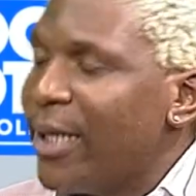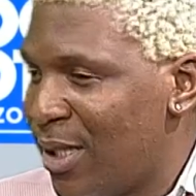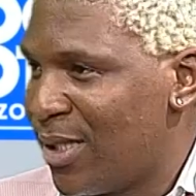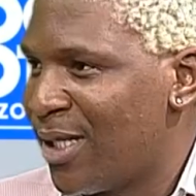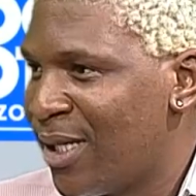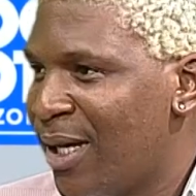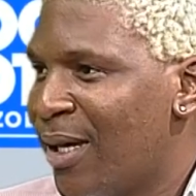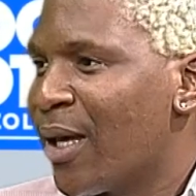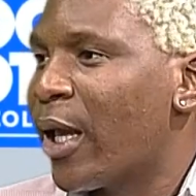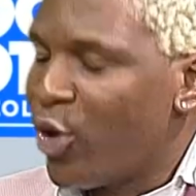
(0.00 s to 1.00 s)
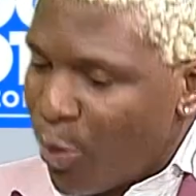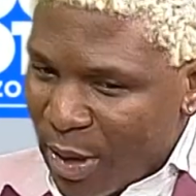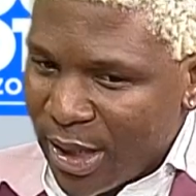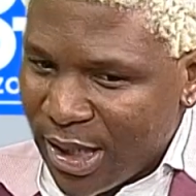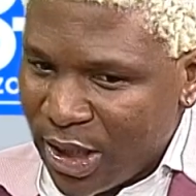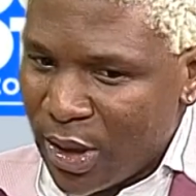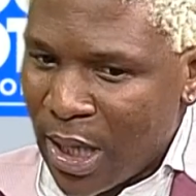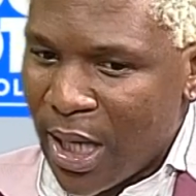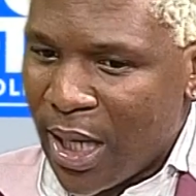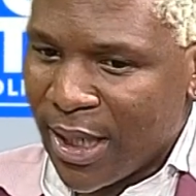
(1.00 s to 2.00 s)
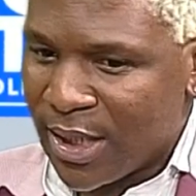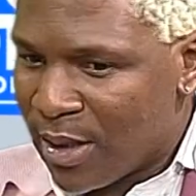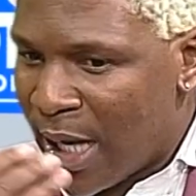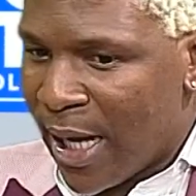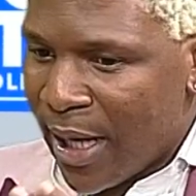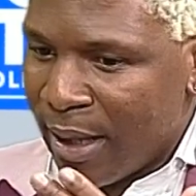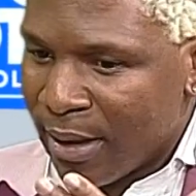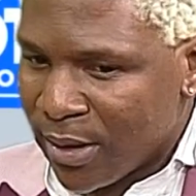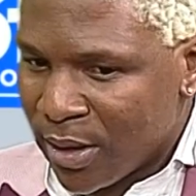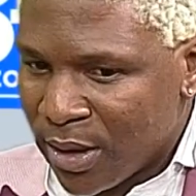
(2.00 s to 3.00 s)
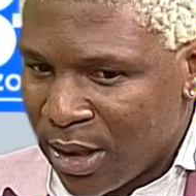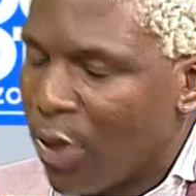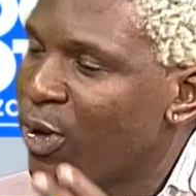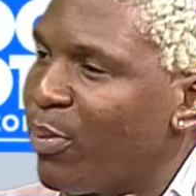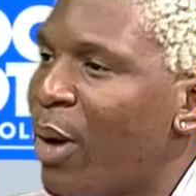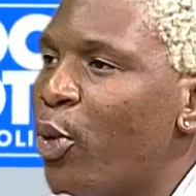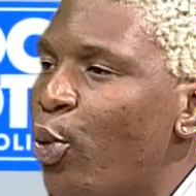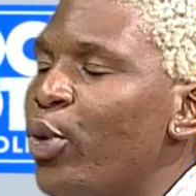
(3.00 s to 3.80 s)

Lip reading: is, can you please tell Zimbabwe who